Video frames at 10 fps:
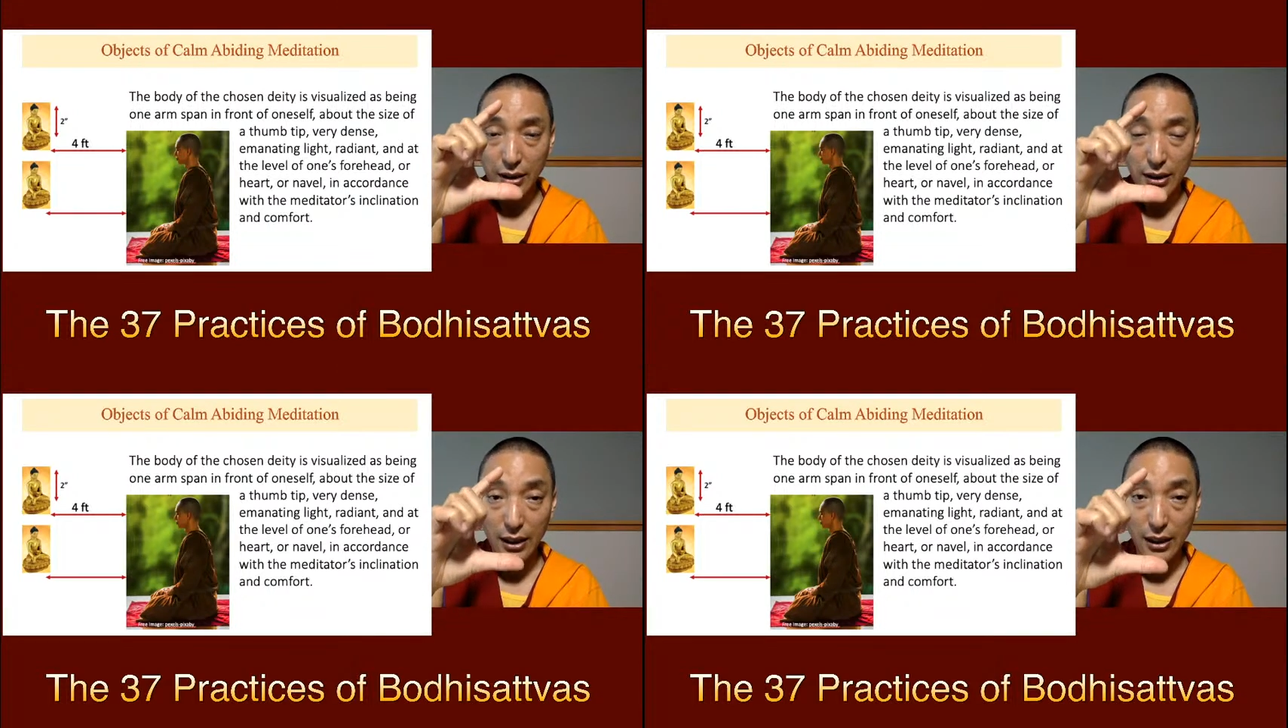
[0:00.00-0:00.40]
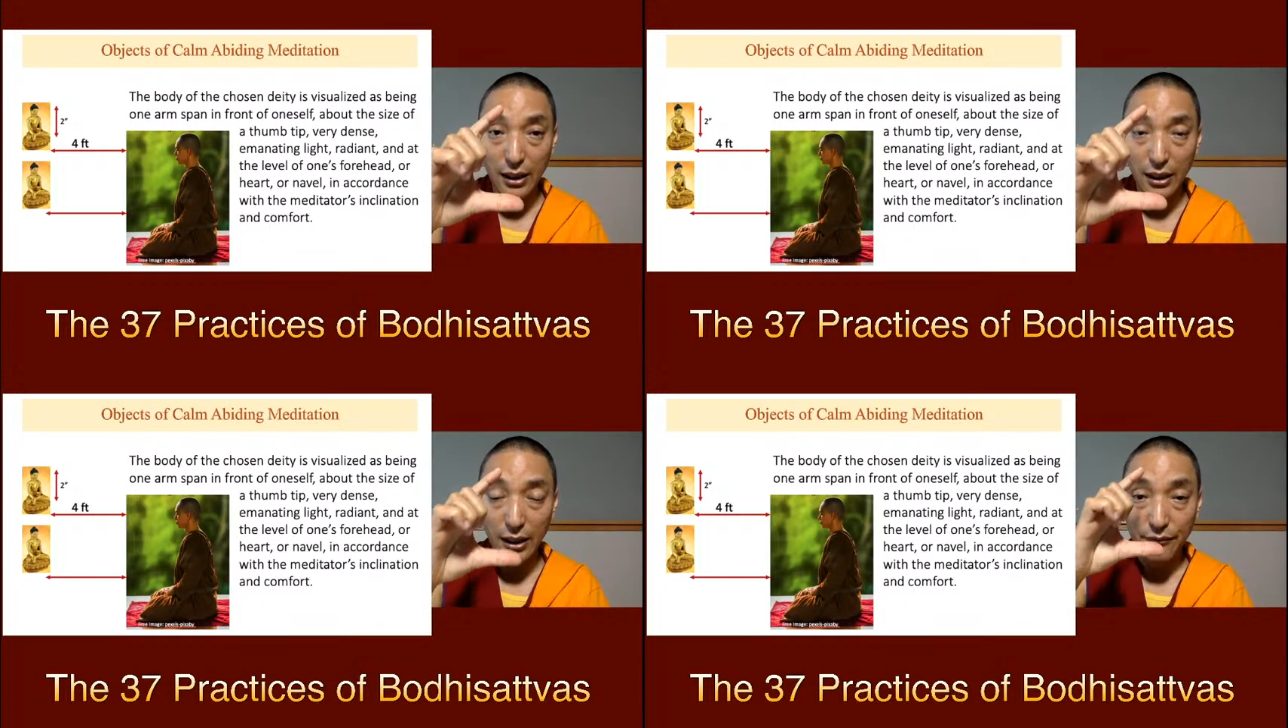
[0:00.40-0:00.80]

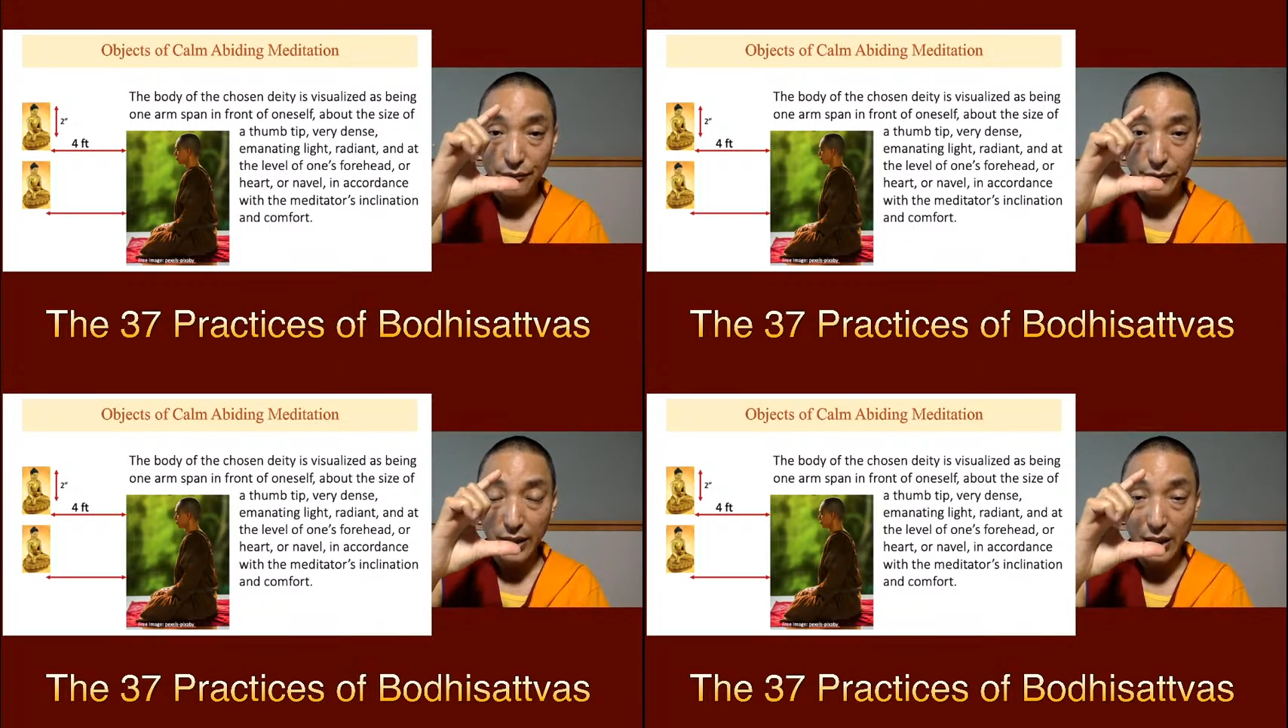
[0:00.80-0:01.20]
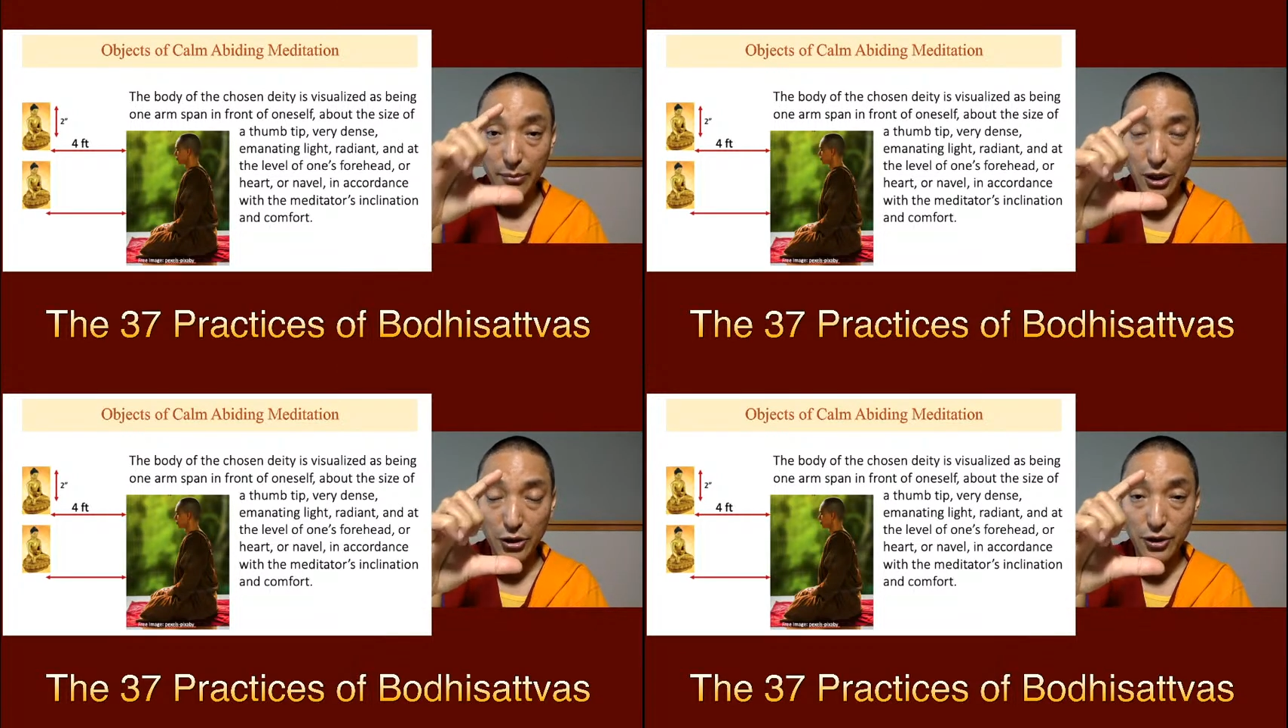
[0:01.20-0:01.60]
the
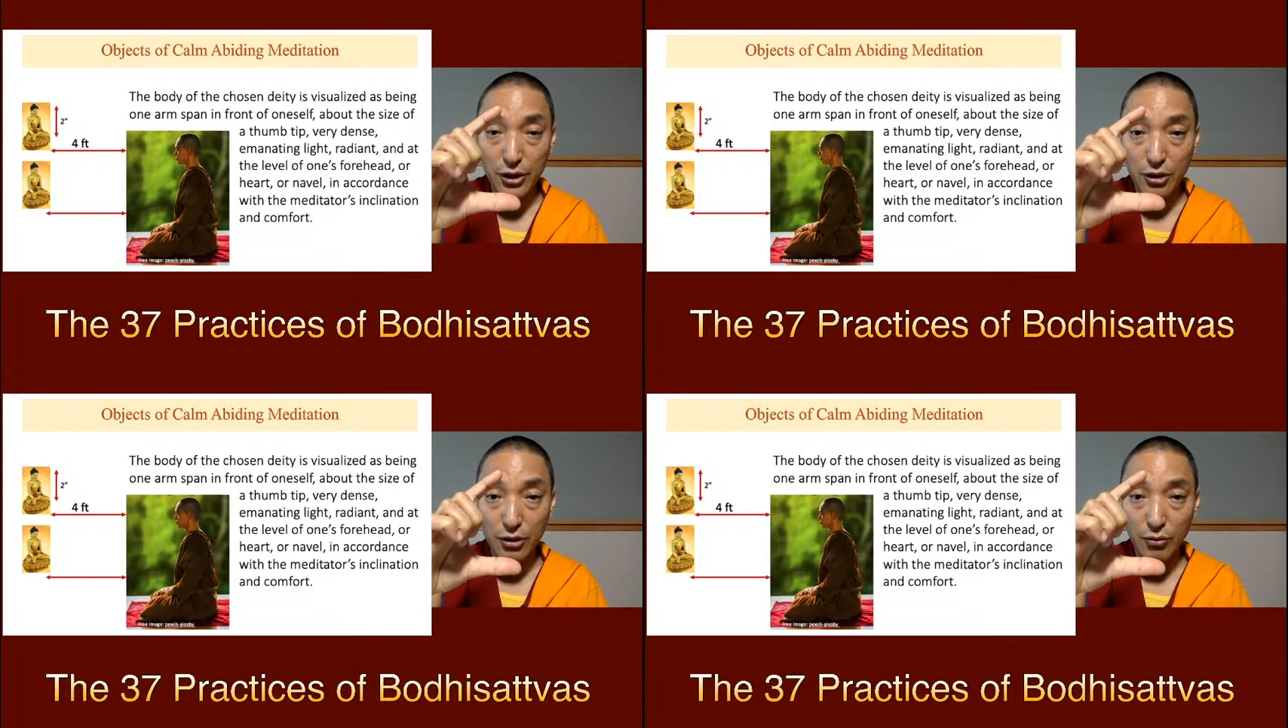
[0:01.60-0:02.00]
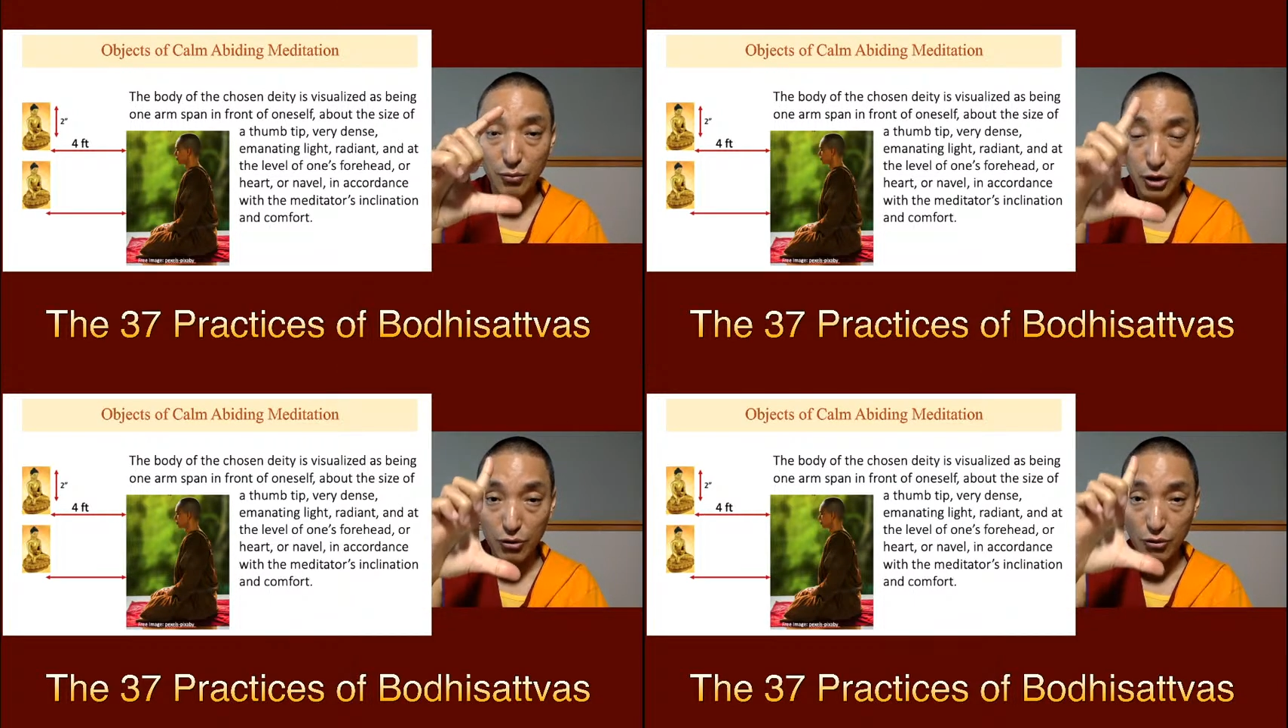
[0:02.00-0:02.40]
image we
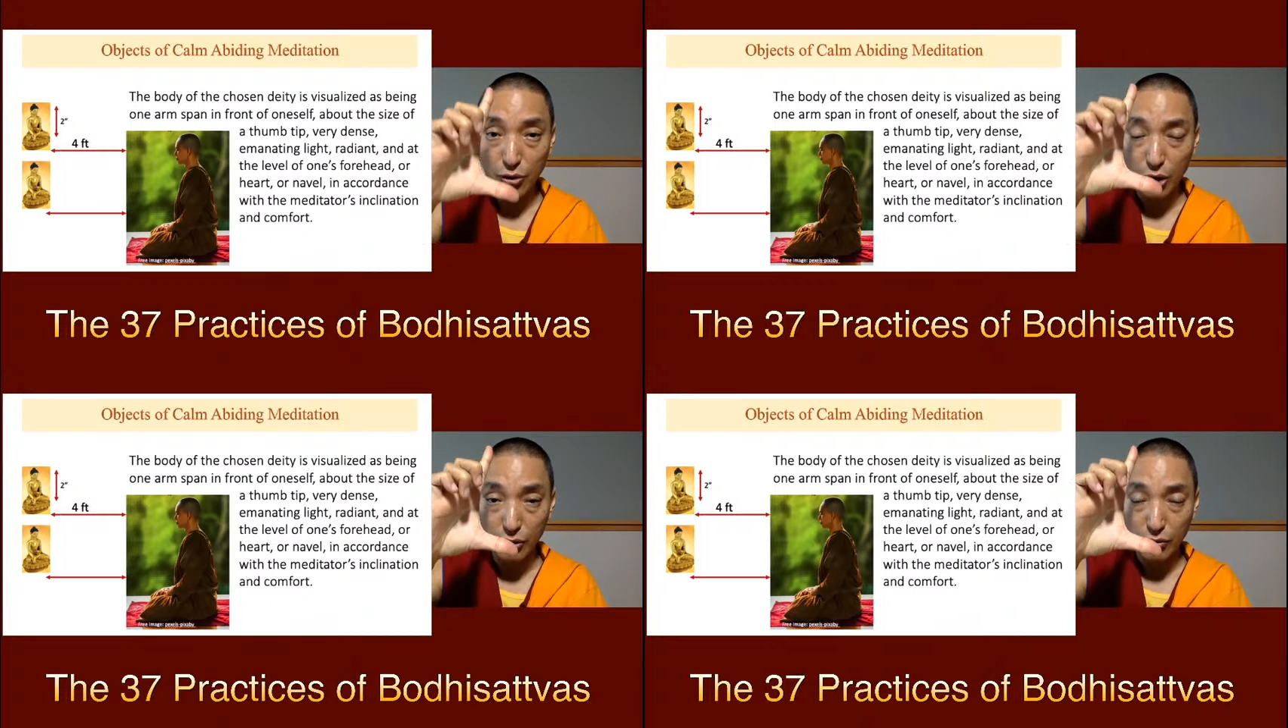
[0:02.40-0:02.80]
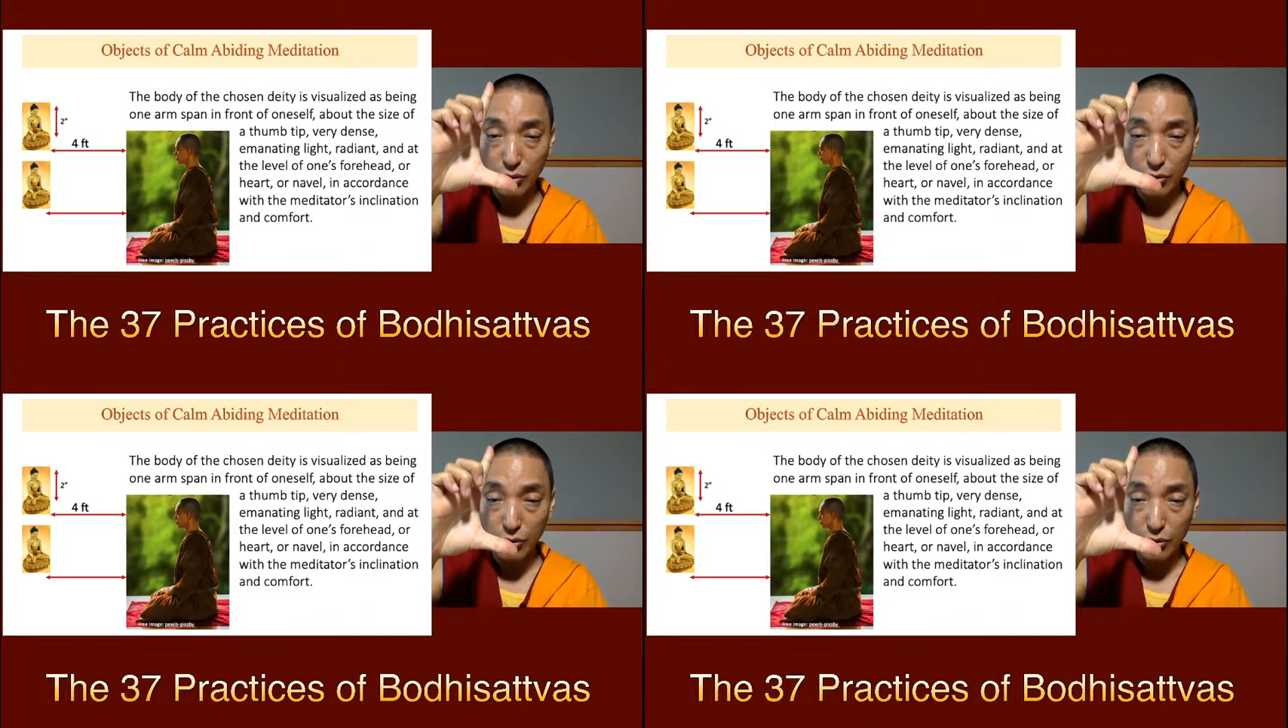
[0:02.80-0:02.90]
should not,